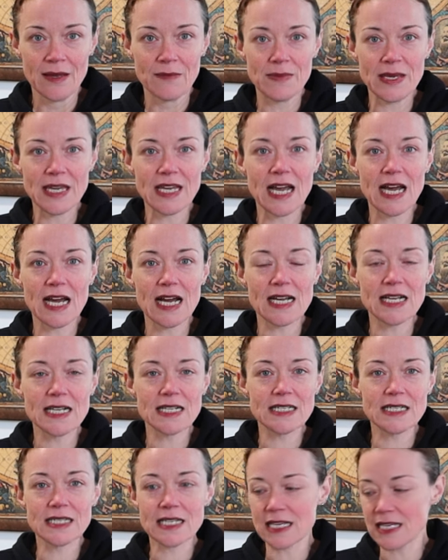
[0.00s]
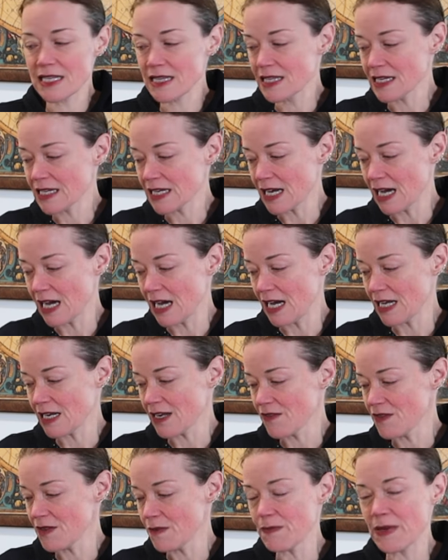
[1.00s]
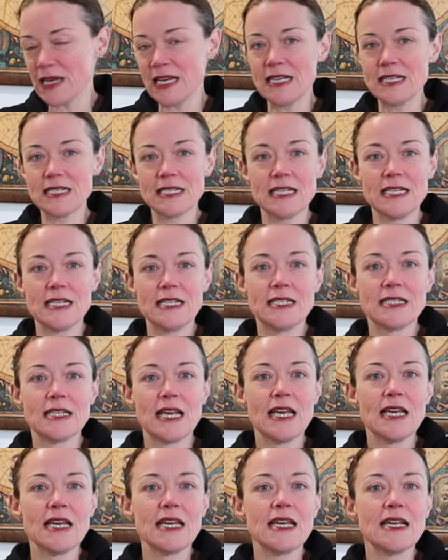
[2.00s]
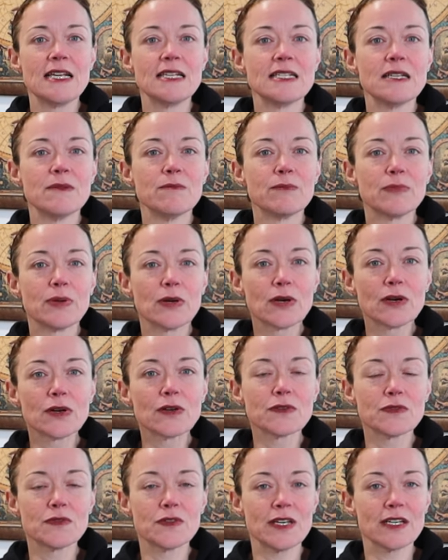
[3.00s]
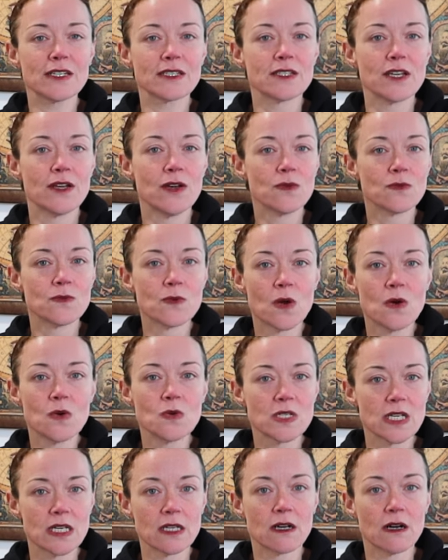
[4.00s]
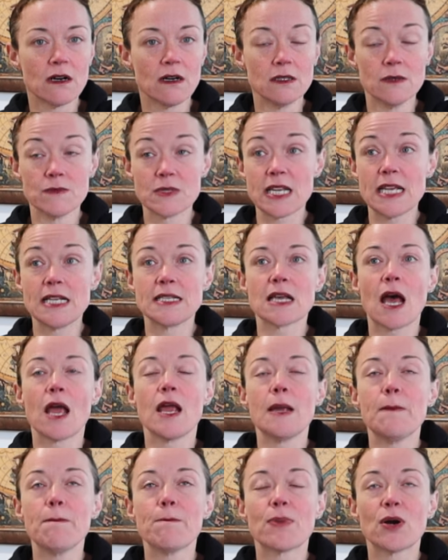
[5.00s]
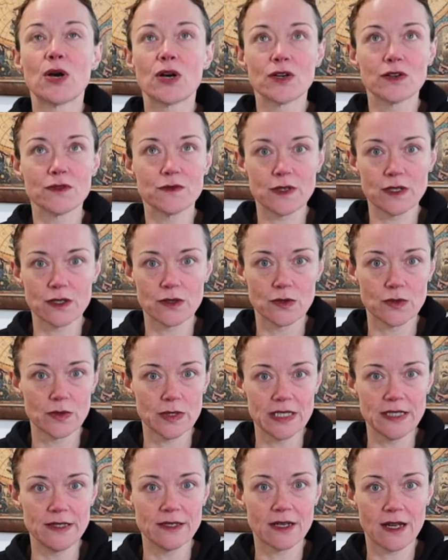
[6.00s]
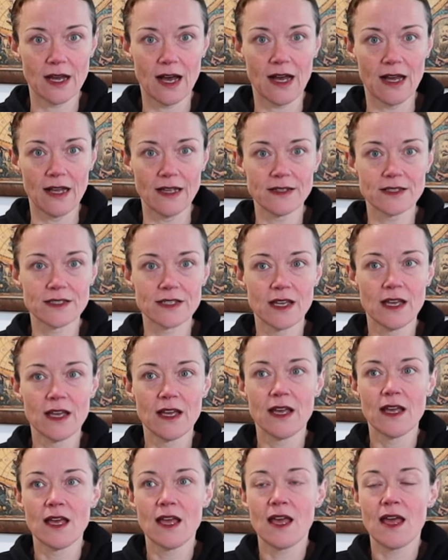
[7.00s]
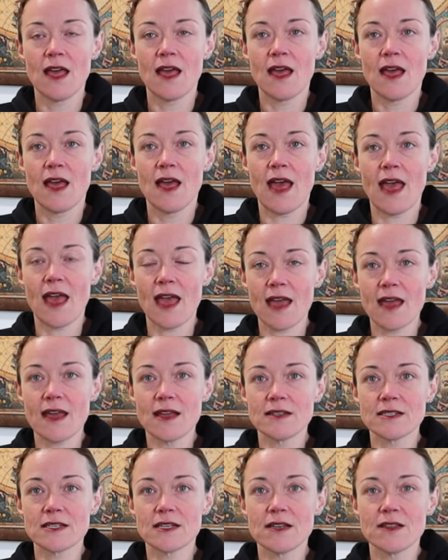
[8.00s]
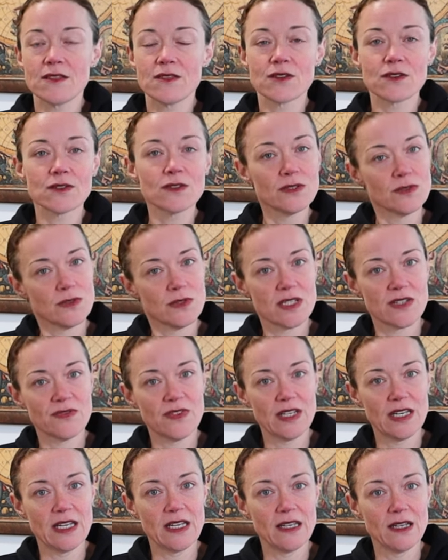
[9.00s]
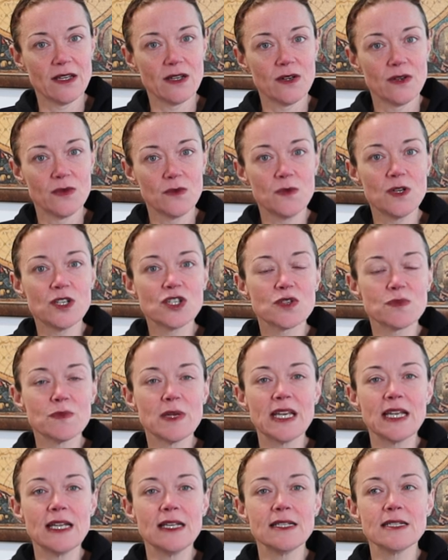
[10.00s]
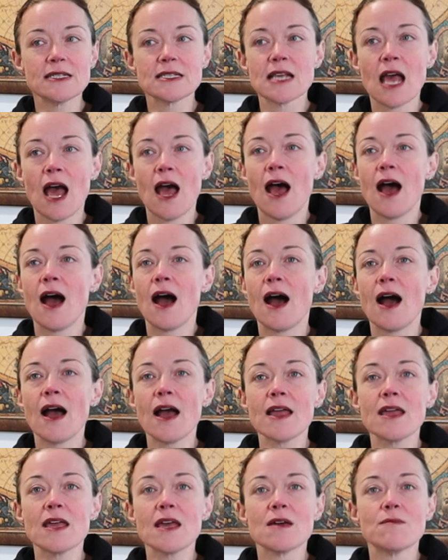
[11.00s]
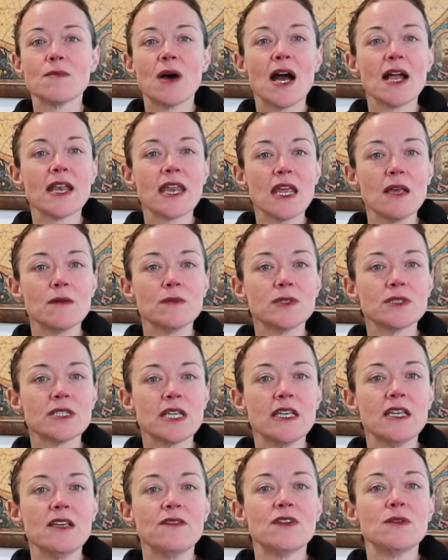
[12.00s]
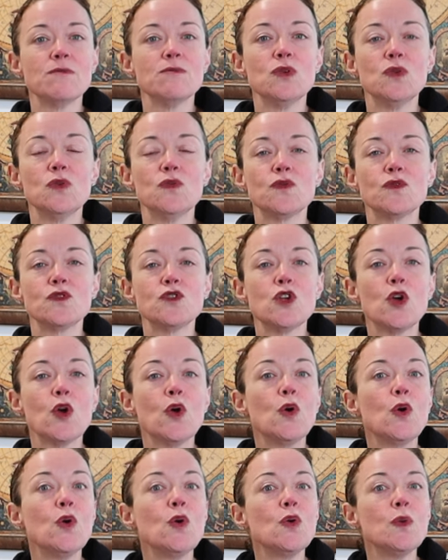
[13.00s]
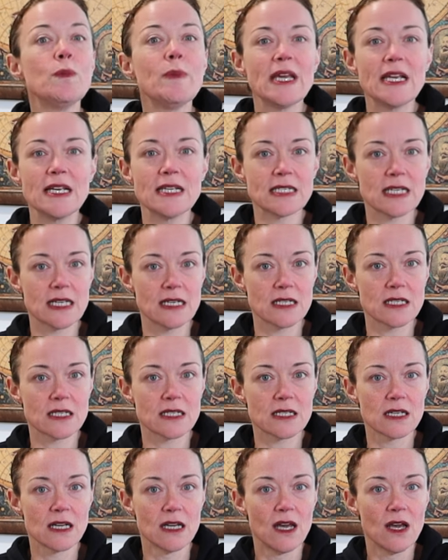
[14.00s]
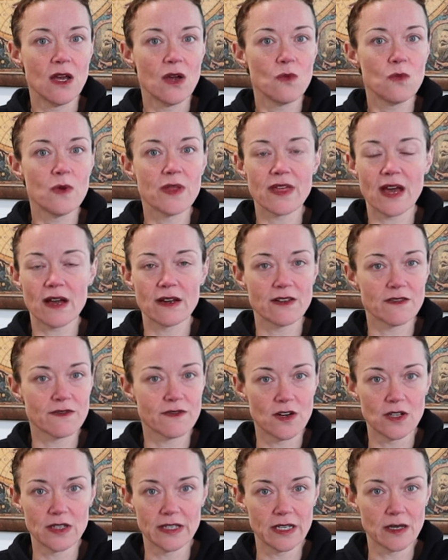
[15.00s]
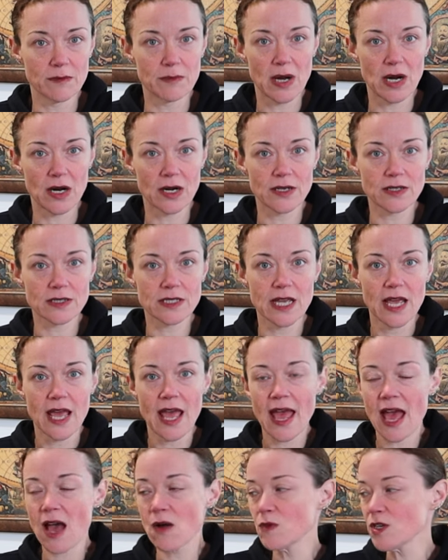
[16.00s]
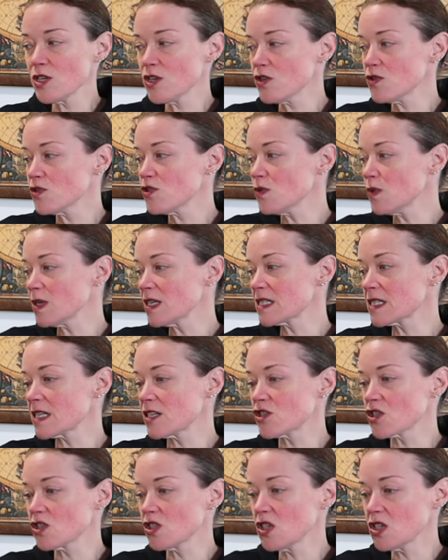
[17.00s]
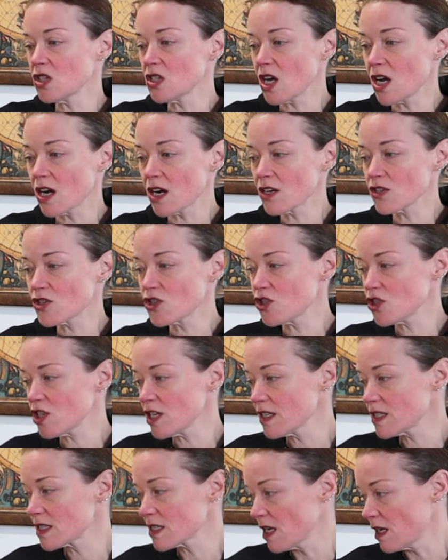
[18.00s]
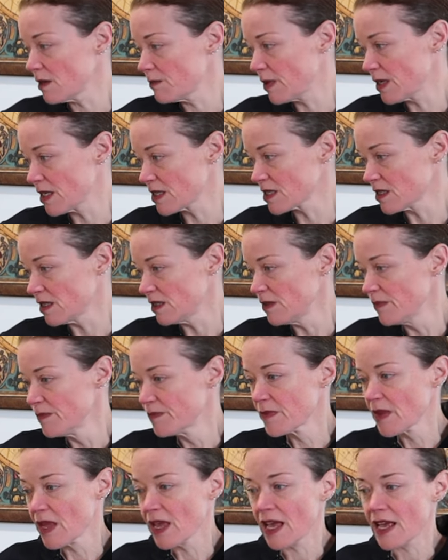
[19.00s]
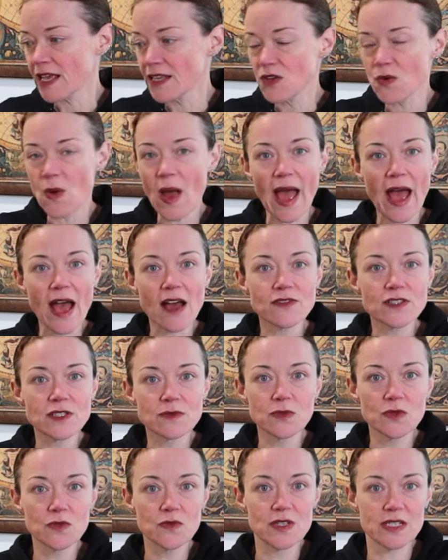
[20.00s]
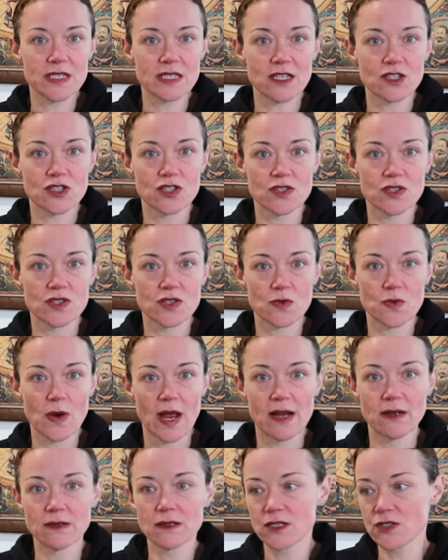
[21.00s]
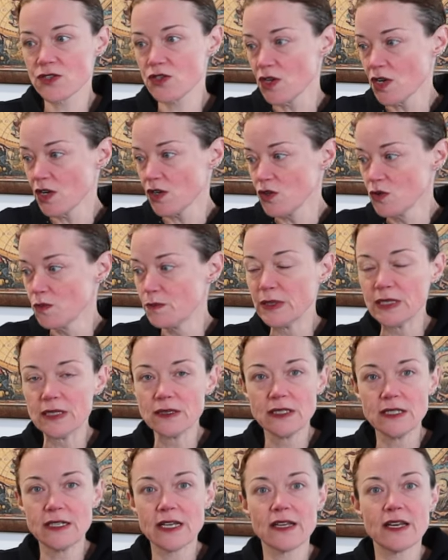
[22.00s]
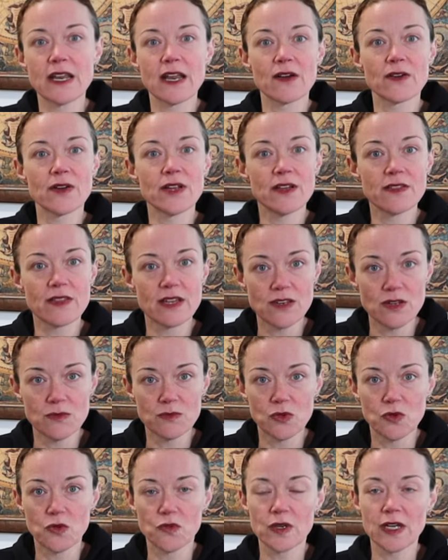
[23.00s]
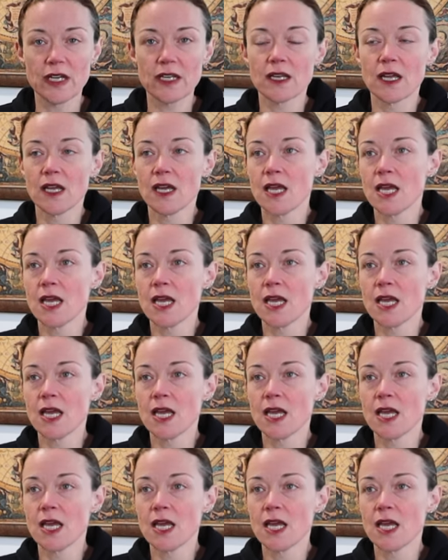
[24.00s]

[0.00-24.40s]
because the cut of the pieces is in perfect rows and columns. It's a perfect grid cut. And they're loose-fitting, which means I am unable to even move two pieces without it falling apart. And when you're doing such a large jigsaw puzzle and you have to move the sections around because you, you build in an area, then you move it,